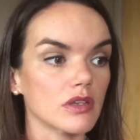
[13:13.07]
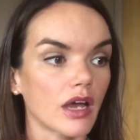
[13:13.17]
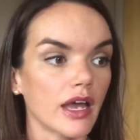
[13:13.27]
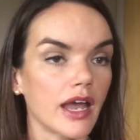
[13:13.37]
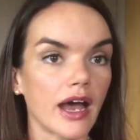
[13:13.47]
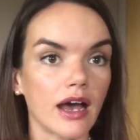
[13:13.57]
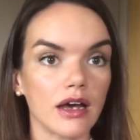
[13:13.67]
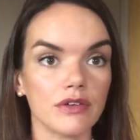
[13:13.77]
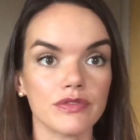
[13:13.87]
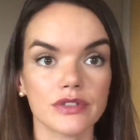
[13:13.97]
I
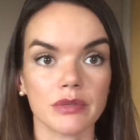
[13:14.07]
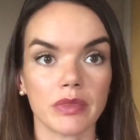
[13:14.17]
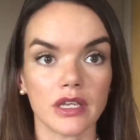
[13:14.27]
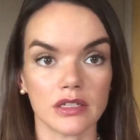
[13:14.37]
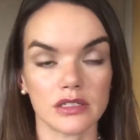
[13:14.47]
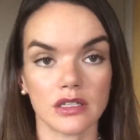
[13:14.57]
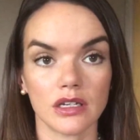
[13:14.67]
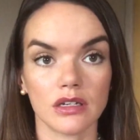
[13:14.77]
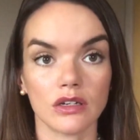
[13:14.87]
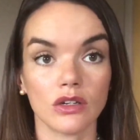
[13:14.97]
have some things
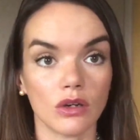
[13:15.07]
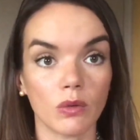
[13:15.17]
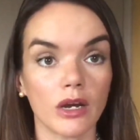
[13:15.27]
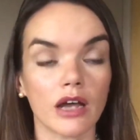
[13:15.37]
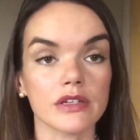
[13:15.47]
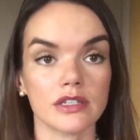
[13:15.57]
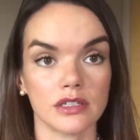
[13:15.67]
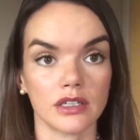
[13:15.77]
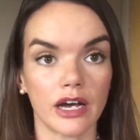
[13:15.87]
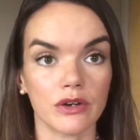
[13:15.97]
that no one else is
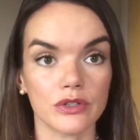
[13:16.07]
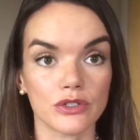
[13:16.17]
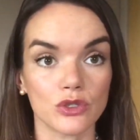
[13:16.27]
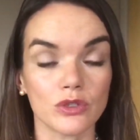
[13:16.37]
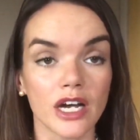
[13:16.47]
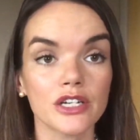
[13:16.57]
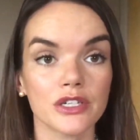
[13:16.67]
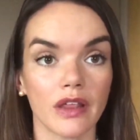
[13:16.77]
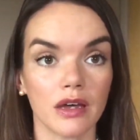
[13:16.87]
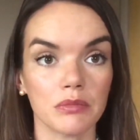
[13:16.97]
allowed to
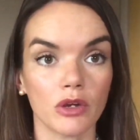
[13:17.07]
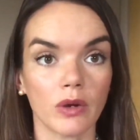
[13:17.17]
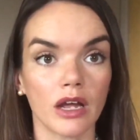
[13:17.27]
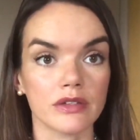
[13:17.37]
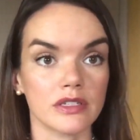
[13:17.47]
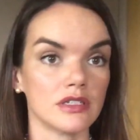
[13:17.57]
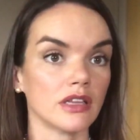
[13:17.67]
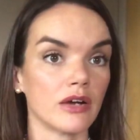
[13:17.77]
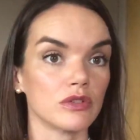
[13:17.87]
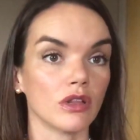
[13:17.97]
touch them. No one else is
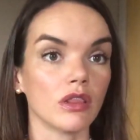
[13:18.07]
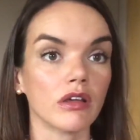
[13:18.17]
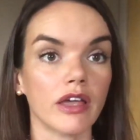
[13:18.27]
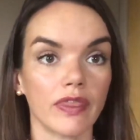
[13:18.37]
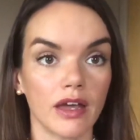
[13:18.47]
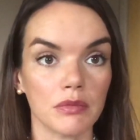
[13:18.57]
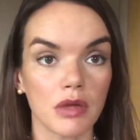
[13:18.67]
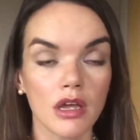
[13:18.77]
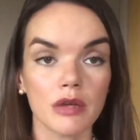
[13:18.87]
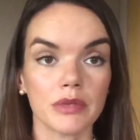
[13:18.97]
allowed to look at them,
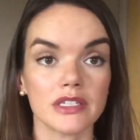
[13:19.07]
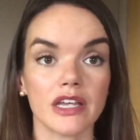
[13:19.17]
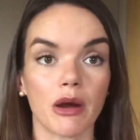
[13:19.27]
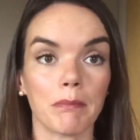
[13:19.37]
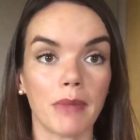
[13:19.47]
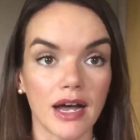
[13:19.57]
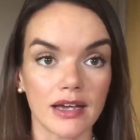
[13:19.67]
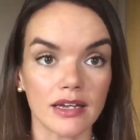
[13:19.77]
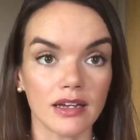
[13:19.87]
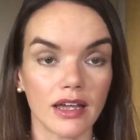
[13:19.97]
because they are
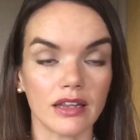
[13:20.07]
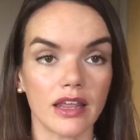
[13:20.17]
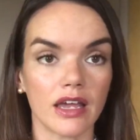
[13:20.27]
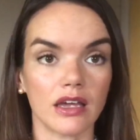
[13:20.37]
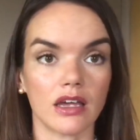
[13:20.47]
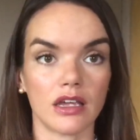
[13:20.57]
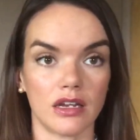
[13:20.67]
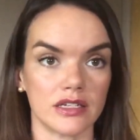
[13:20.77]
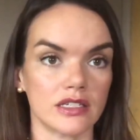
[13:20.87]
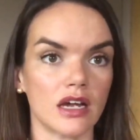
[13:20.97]
mine, and
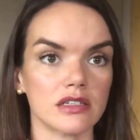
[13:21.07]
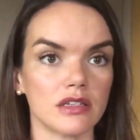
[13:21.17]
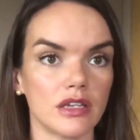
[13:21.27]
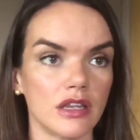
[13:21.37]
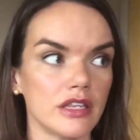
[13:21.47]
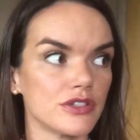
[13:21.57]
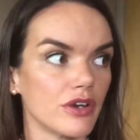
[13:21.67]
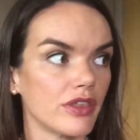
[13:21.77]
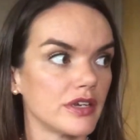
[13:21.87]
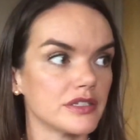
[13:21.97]
it's not so, and these
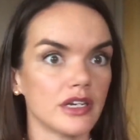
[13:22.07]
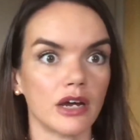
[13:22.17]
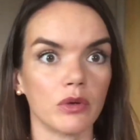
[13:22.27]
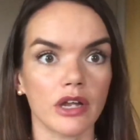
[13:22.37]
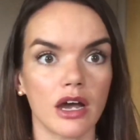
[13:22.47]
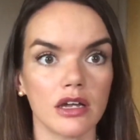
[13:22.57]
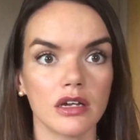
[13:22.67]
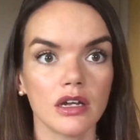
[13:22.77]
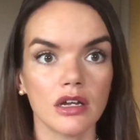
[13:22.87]
are things that I will not